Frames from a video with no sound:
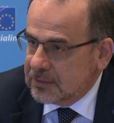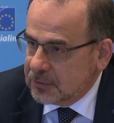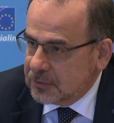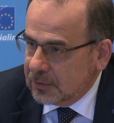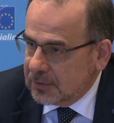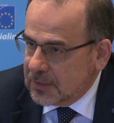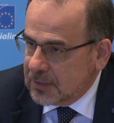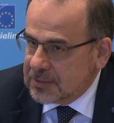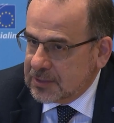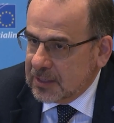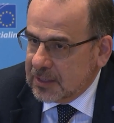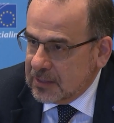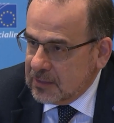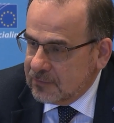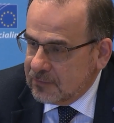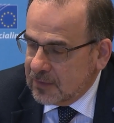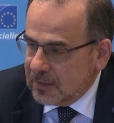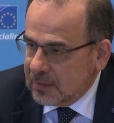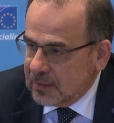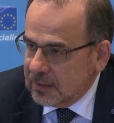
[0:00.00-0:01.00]
It's not easy
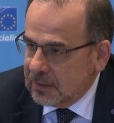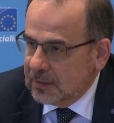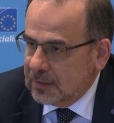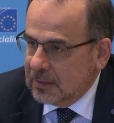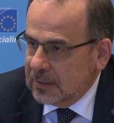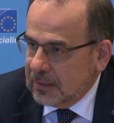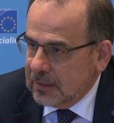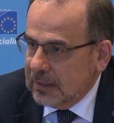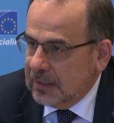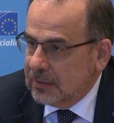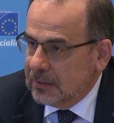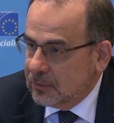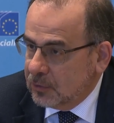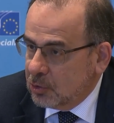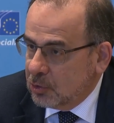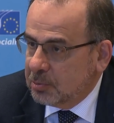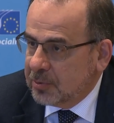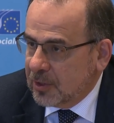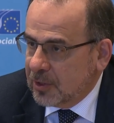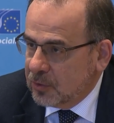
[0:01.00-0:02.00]
even in the
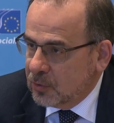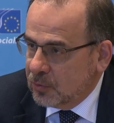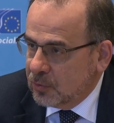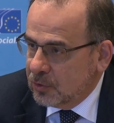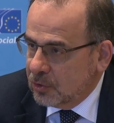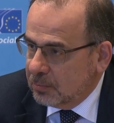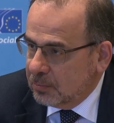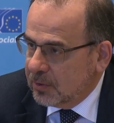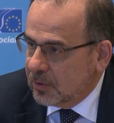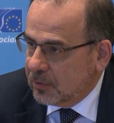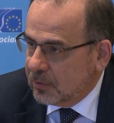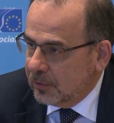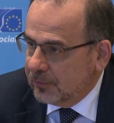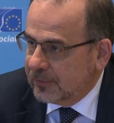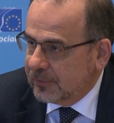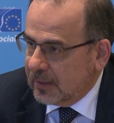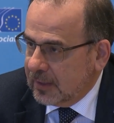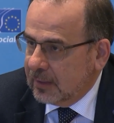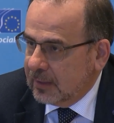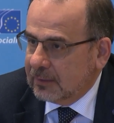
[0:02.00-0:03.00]
European Union
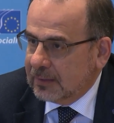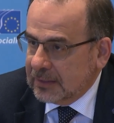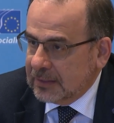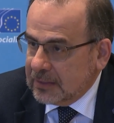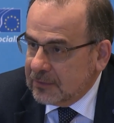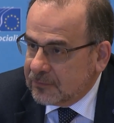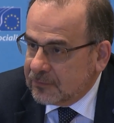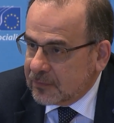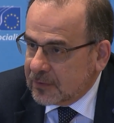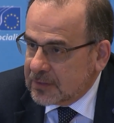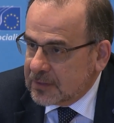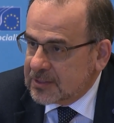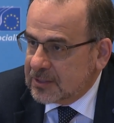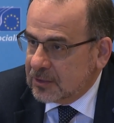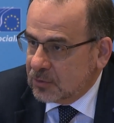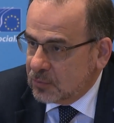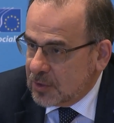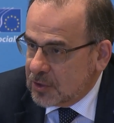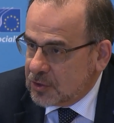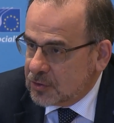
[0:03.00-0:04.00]
because there are different
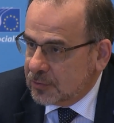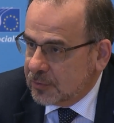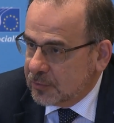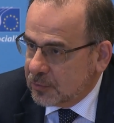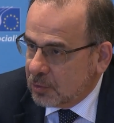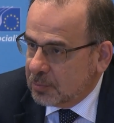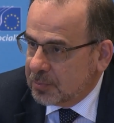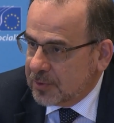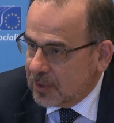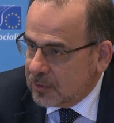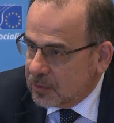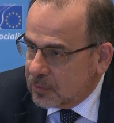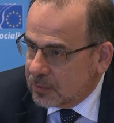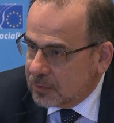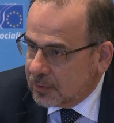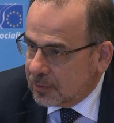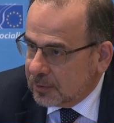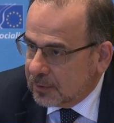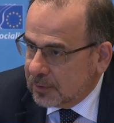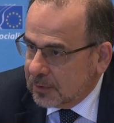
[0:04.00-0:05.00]
situations in the European
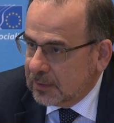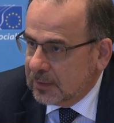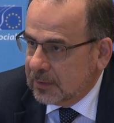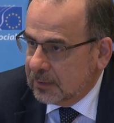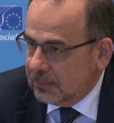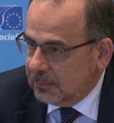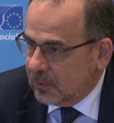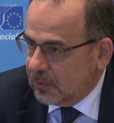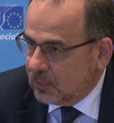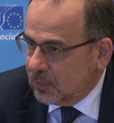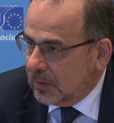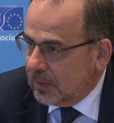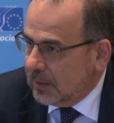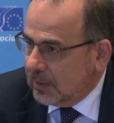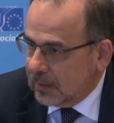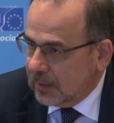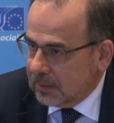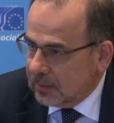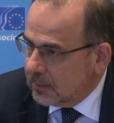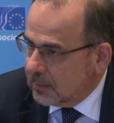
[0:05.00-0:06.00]
Union
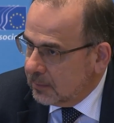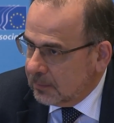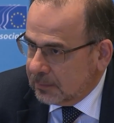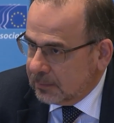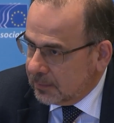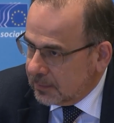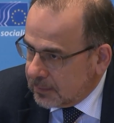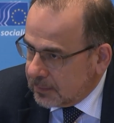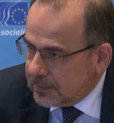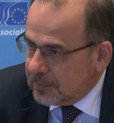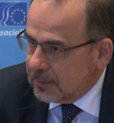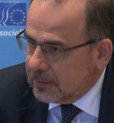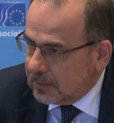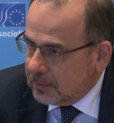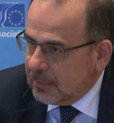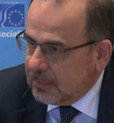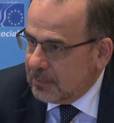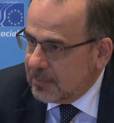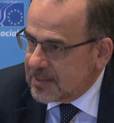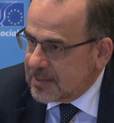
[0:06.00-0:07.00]
between uh, the,
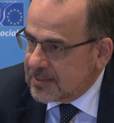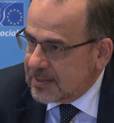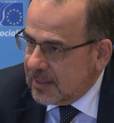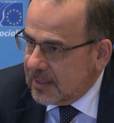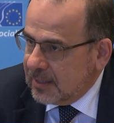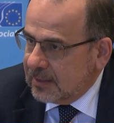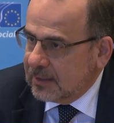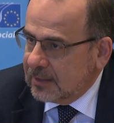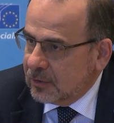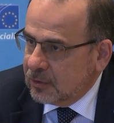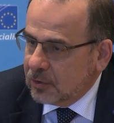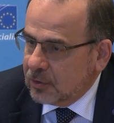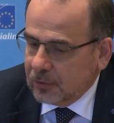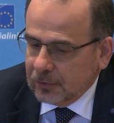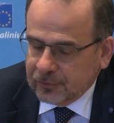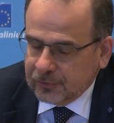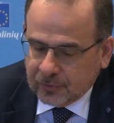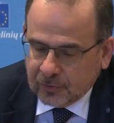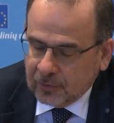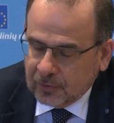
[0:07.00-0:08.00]
the, member state and
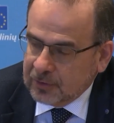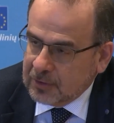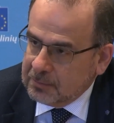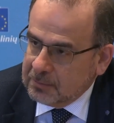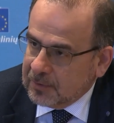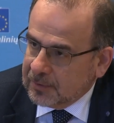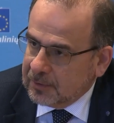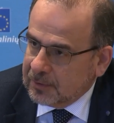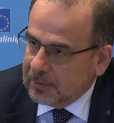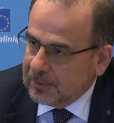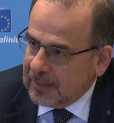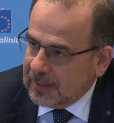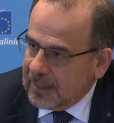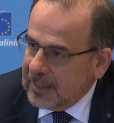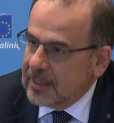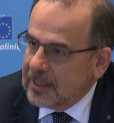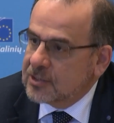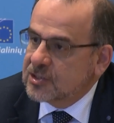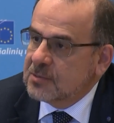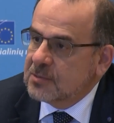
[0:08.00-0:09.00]
also the, the,
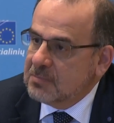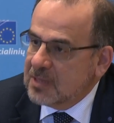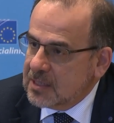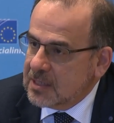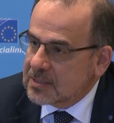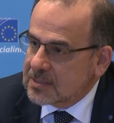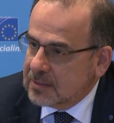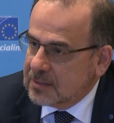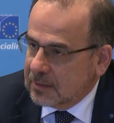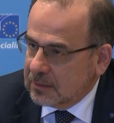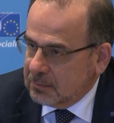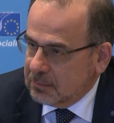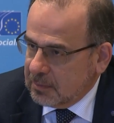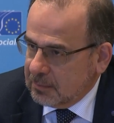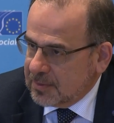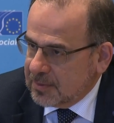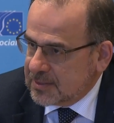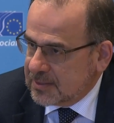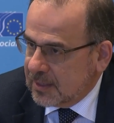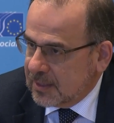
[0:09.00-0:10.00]
energy mix that the
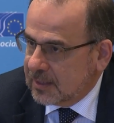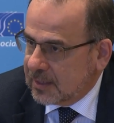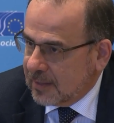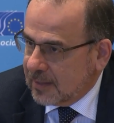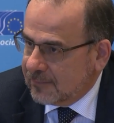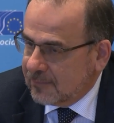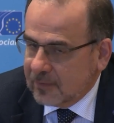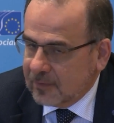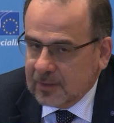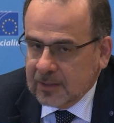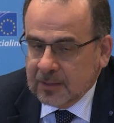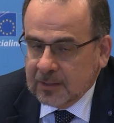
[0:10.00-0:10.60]
member state have.